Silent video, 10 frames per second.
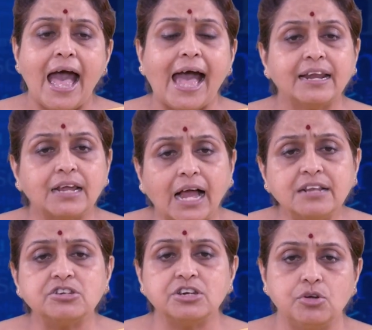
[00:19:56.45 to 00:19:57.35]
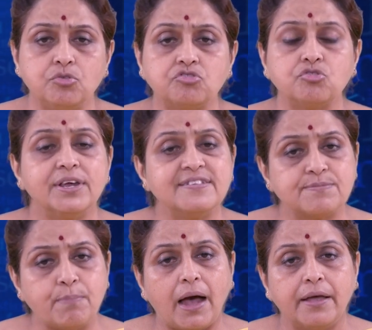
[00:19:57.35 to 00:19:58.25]
and continues to
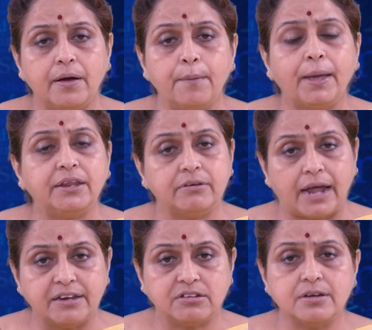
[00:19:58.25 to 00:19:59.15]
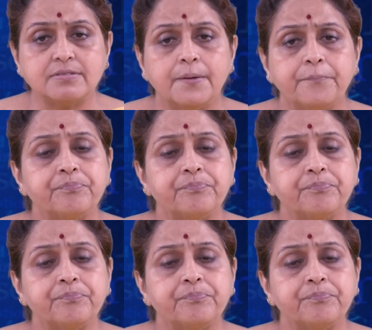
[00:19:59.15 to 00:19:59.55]
inspire many writers